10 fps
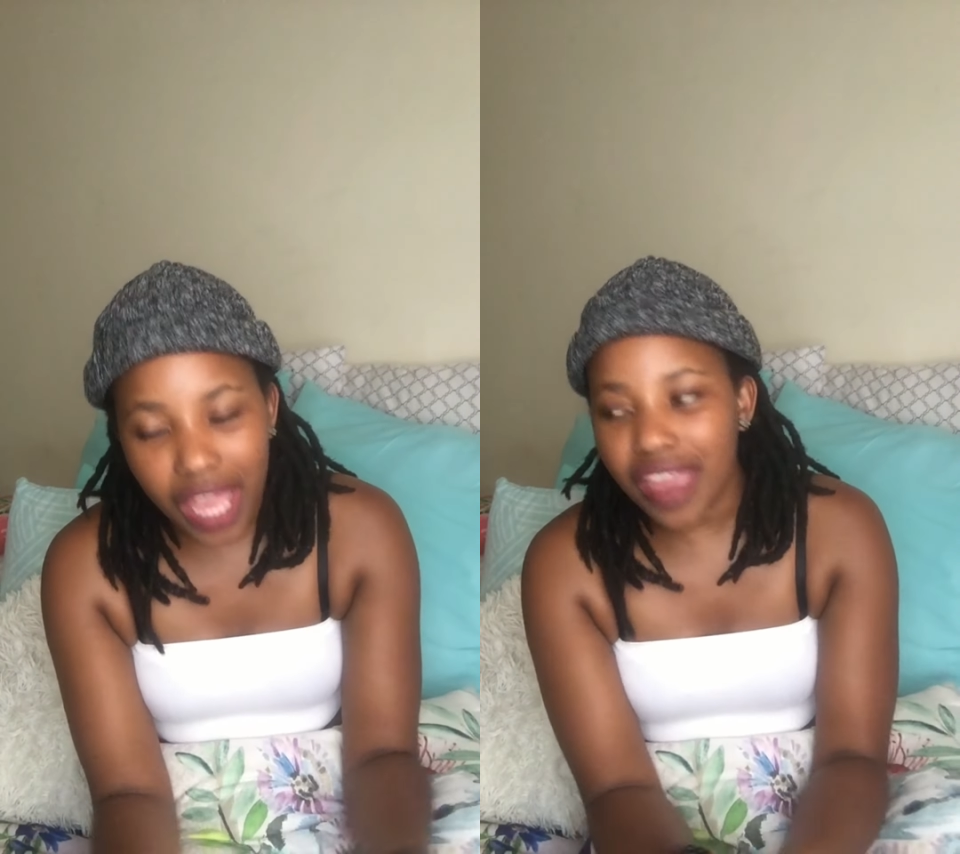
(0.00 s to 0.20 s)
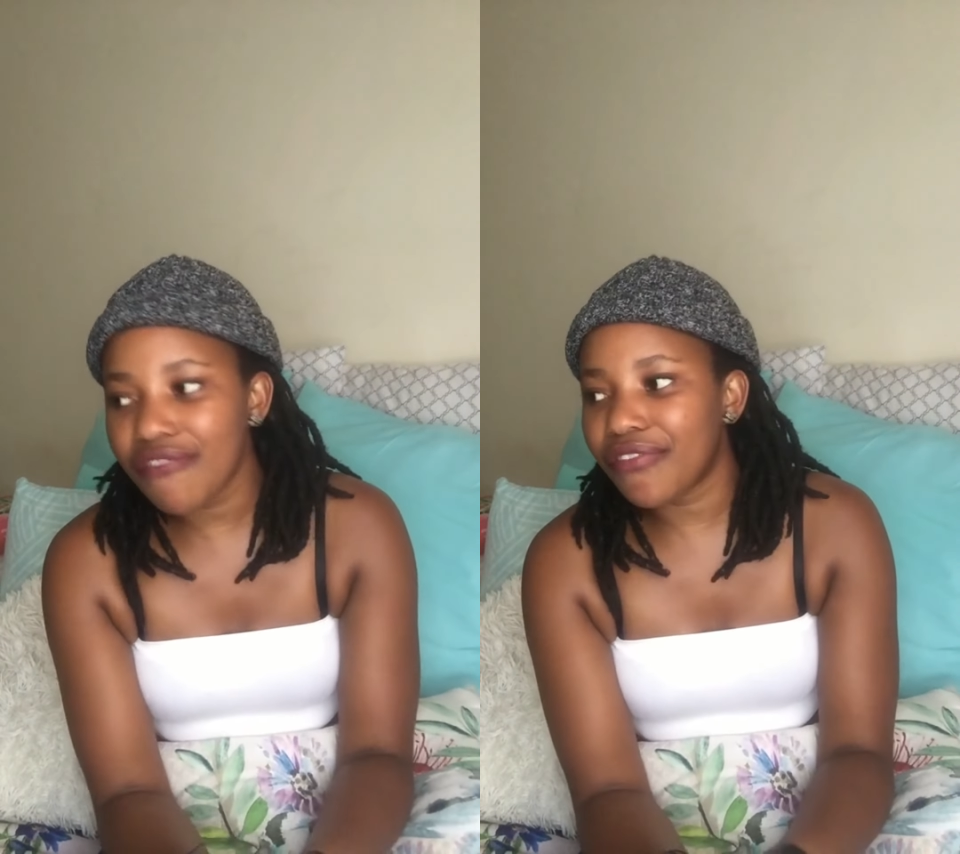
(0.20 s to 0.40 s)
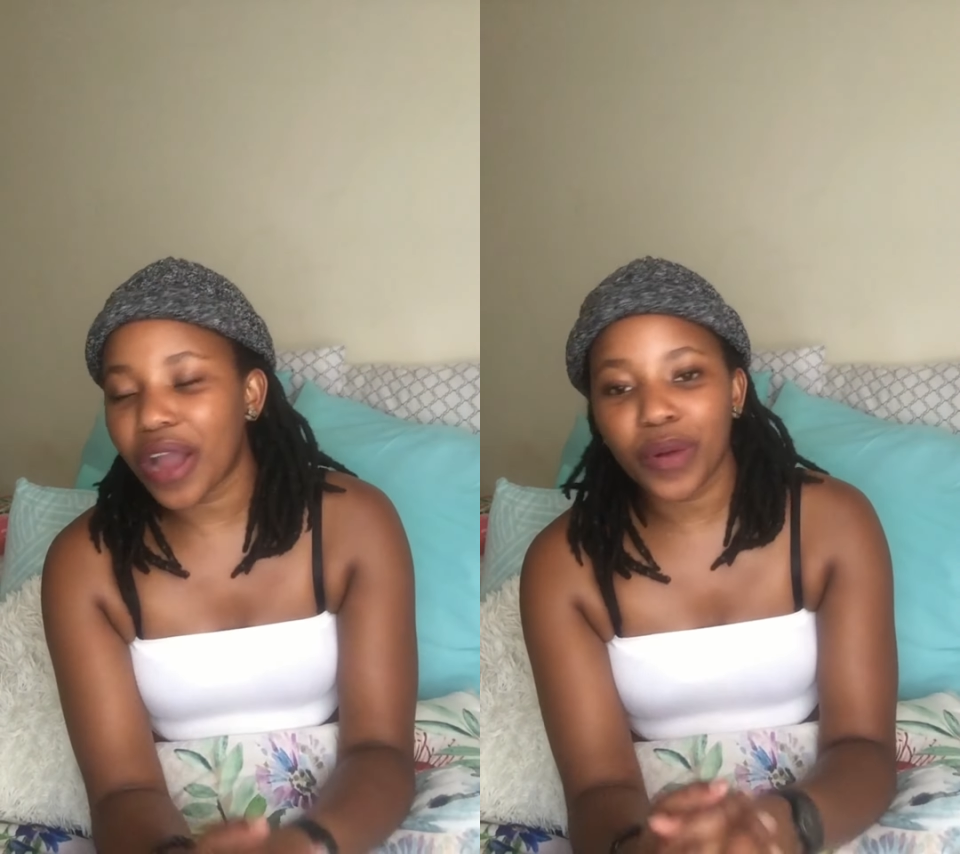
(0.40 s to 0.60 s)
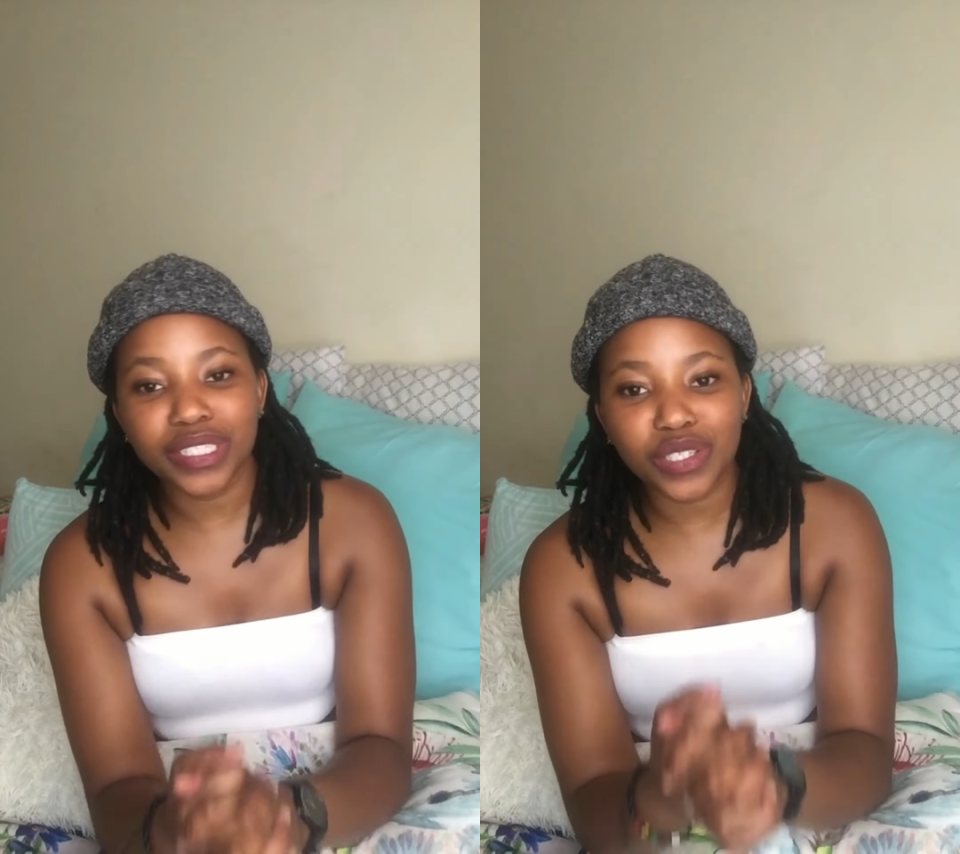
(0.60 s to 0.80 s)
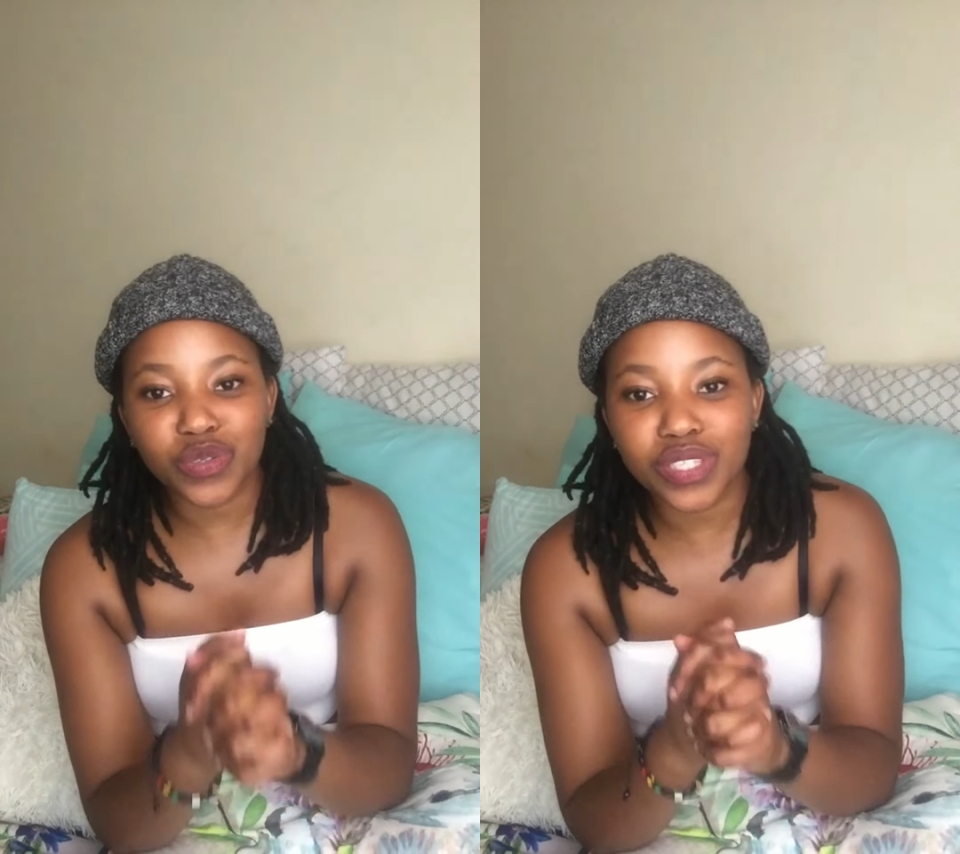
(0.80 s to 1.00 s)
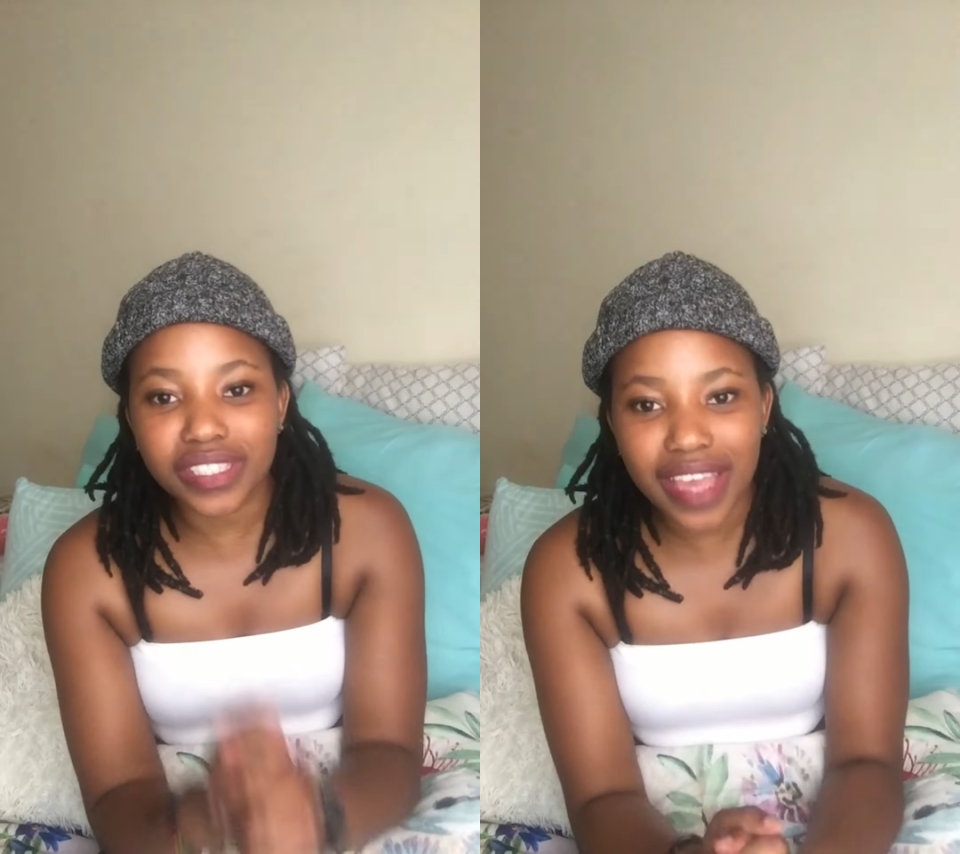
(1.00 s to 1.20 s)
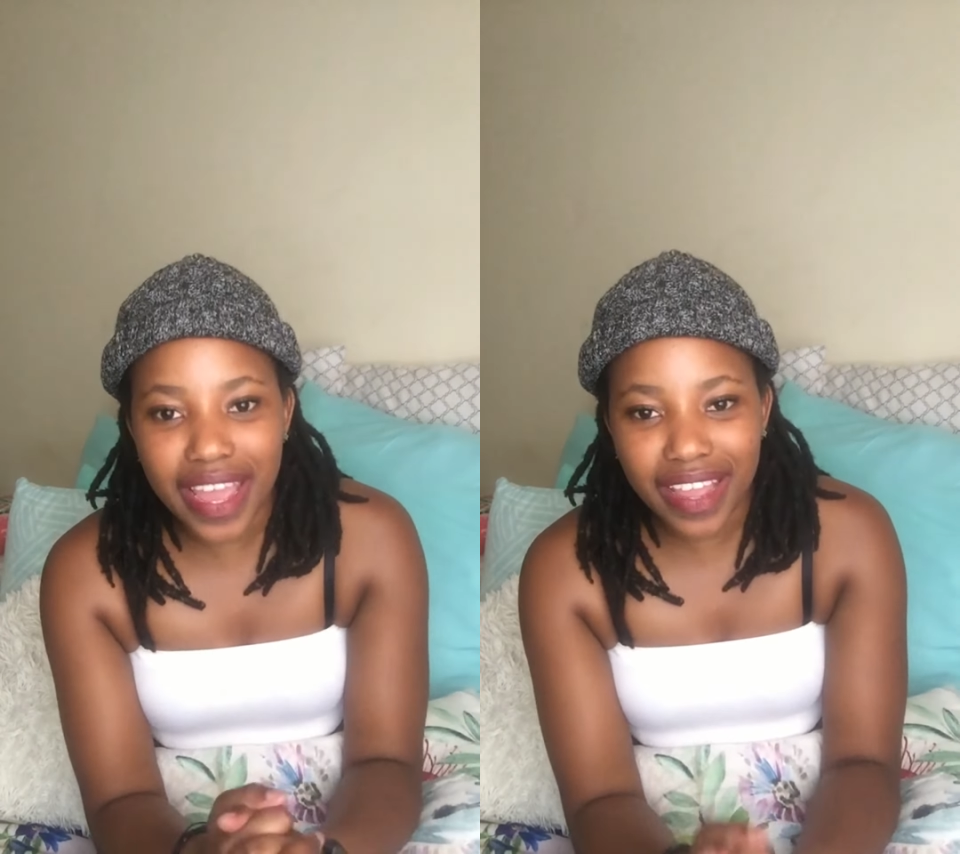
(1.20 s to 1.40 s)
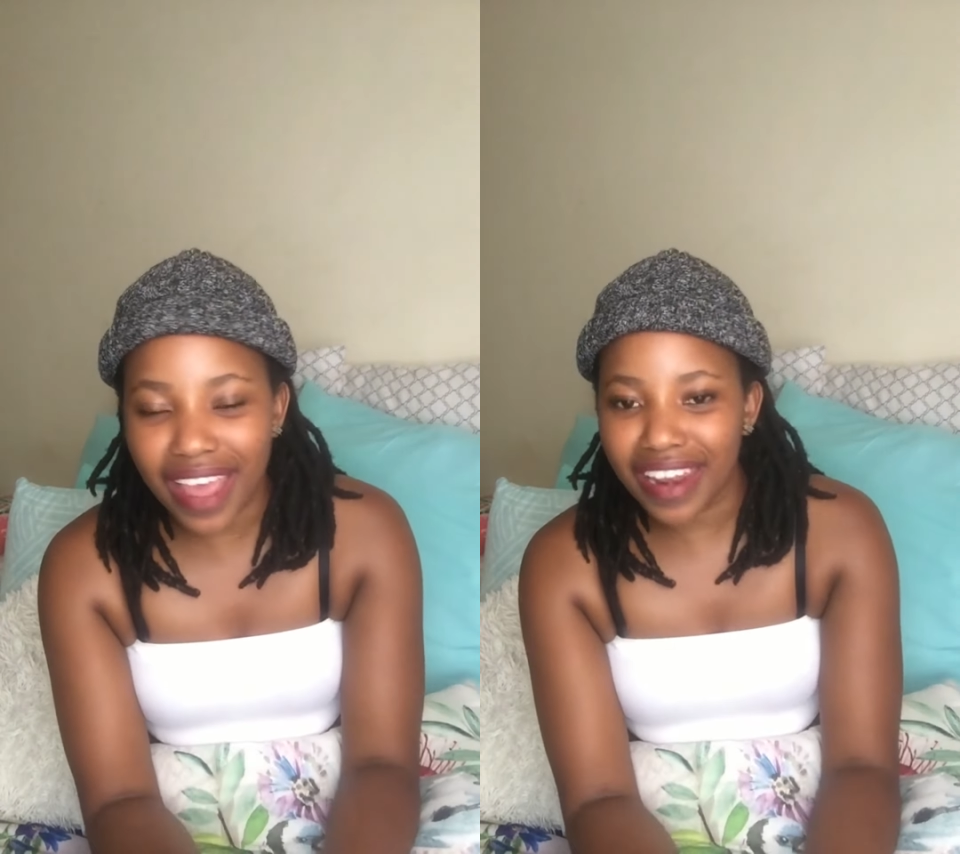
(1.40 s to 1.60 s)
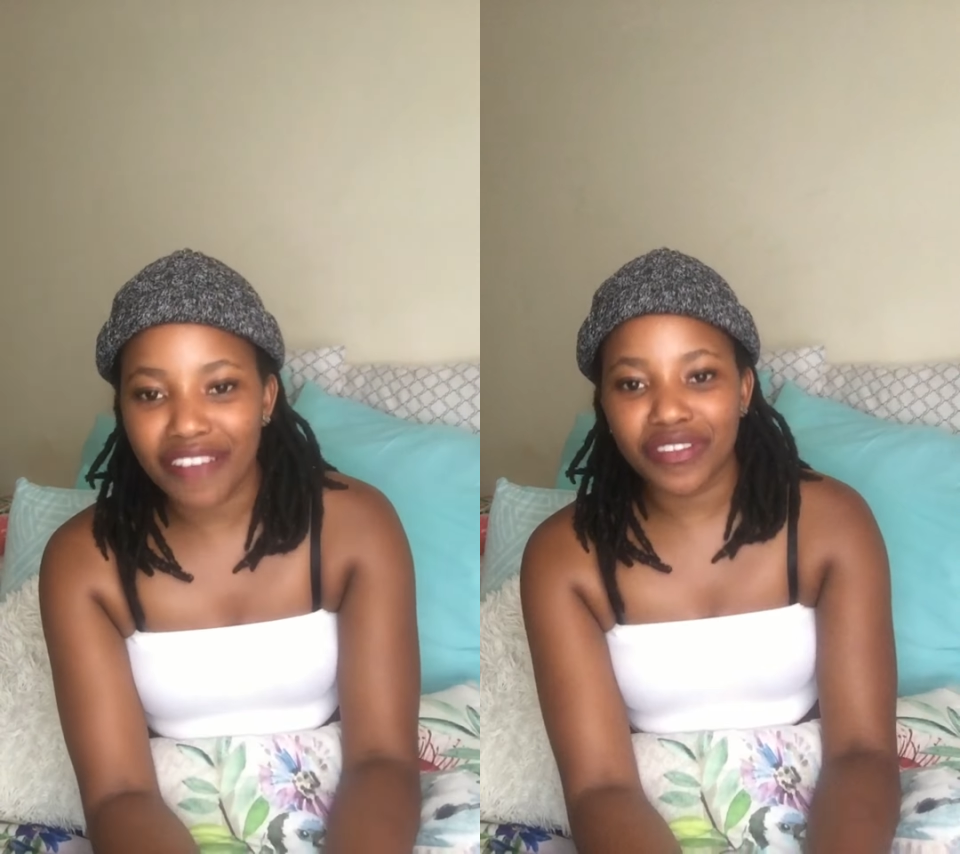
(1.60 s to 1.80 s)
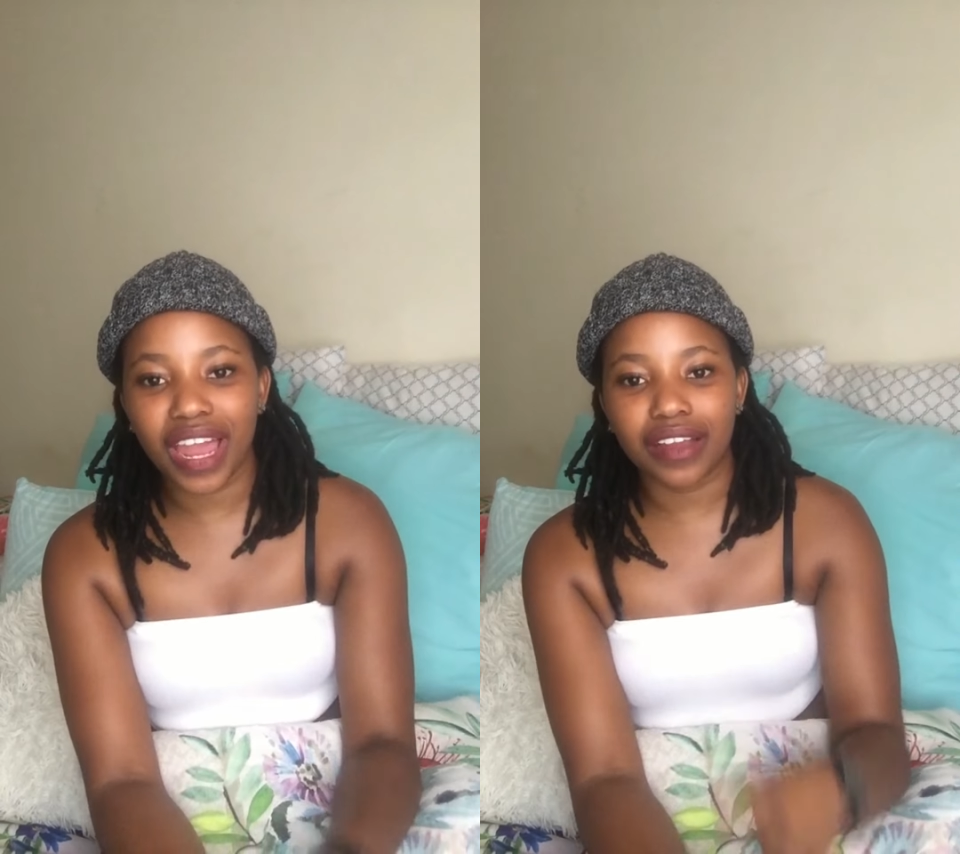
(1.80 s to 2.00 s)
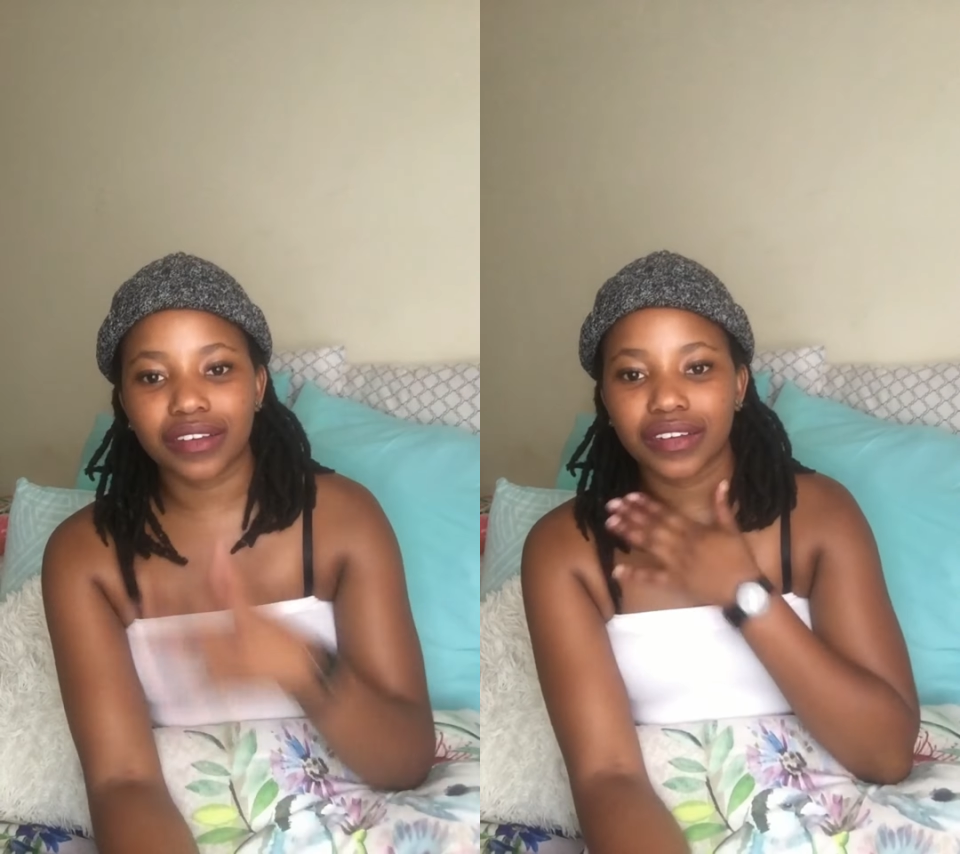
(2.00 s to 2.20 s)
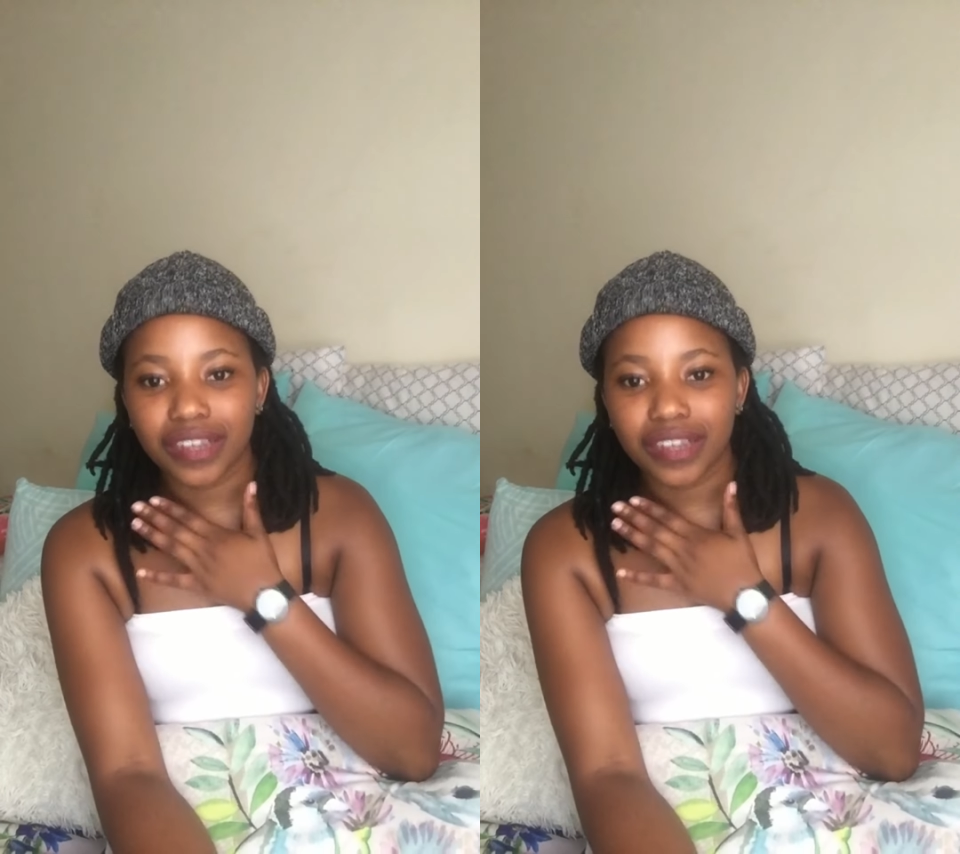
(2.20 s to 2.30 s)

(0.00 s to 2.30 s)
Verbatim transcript: If I wanted to sing and I feel like,